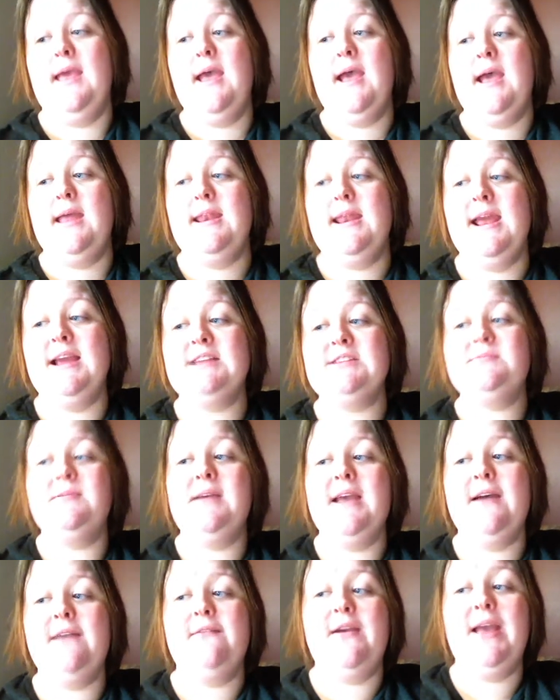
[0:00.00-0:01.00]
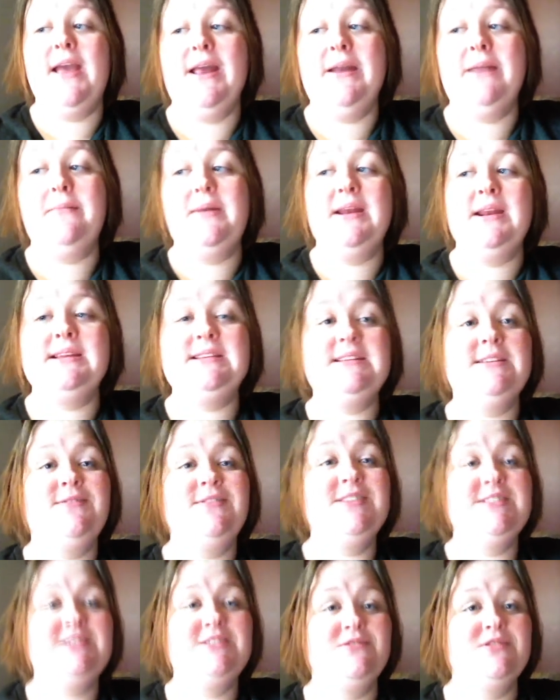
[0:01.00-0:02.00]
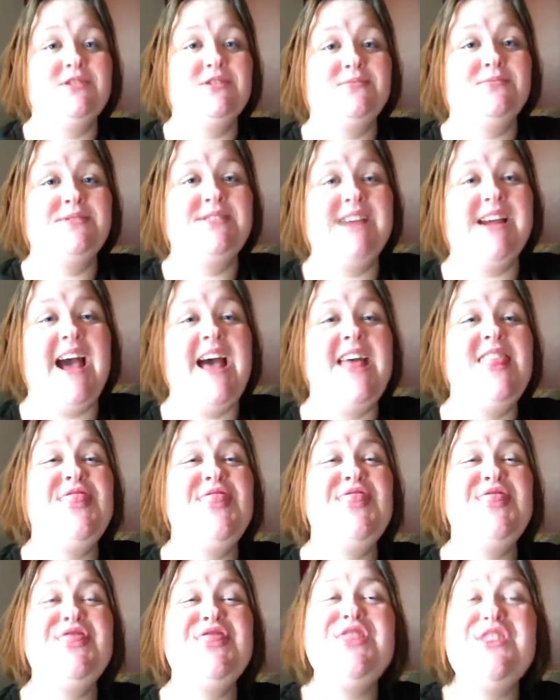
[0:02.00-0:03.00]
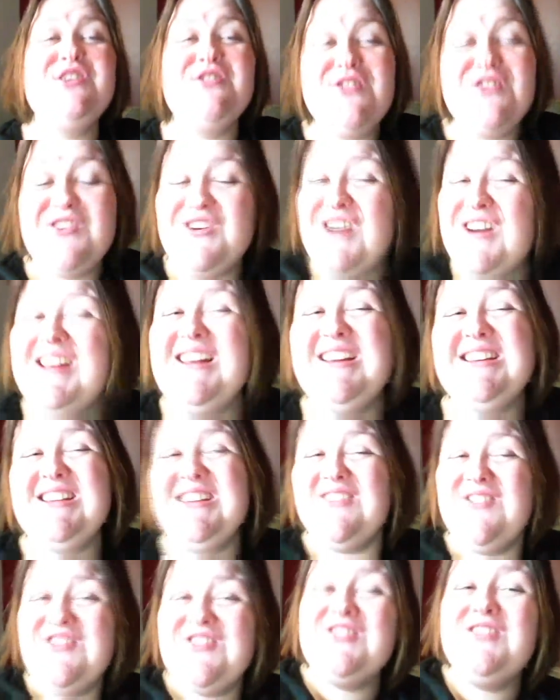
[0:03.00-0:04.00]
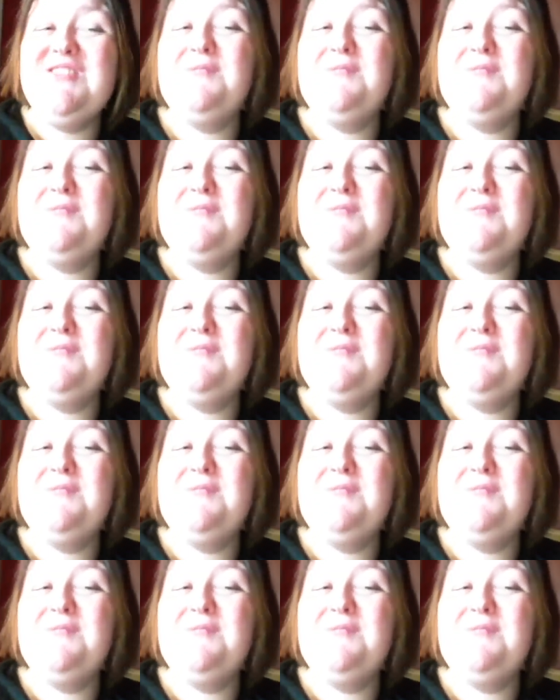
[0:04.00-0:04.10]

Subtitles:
Next, we have animated TV series, which had 30 different